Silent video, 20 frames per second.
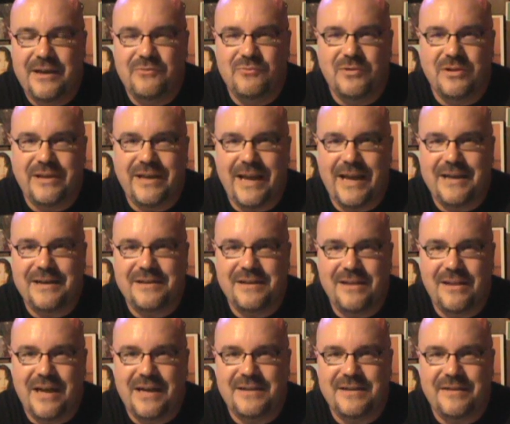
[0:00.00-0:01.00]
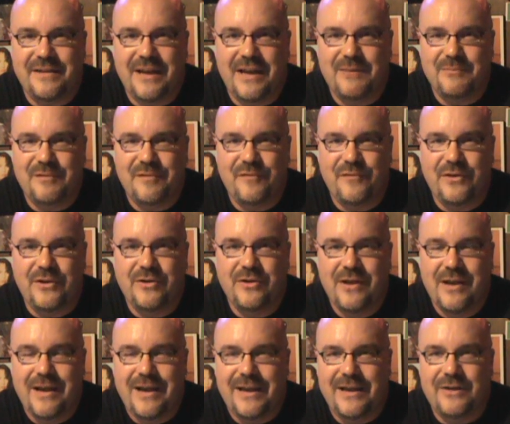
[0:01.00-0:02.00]
It really added a lot to the
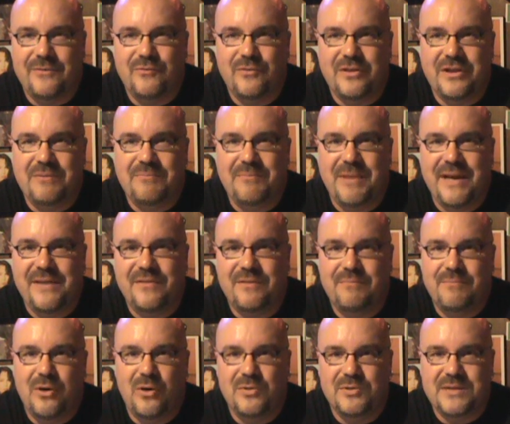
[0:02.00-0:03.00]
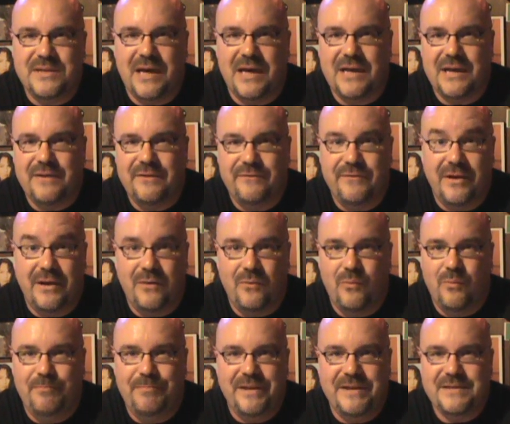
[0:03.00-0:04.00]
atmosphere, and it really made the most out
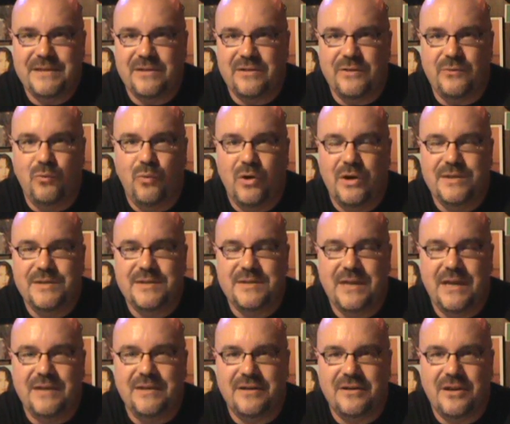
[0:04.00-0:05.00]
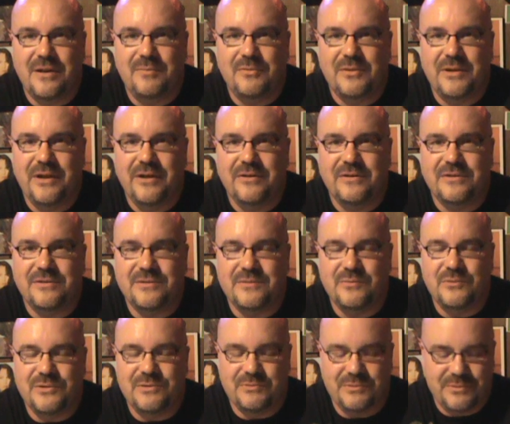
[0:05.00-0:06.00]
of basically one set and a couple
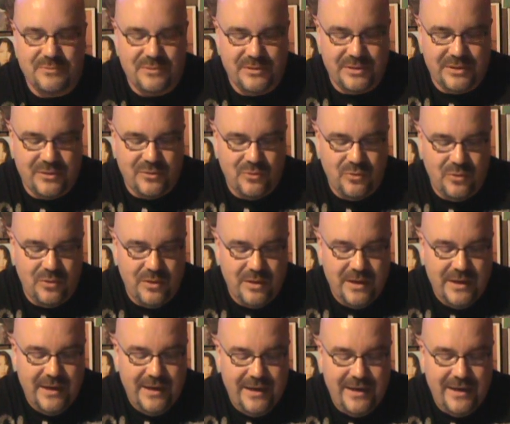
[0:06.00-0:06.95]
characters, which was really cool.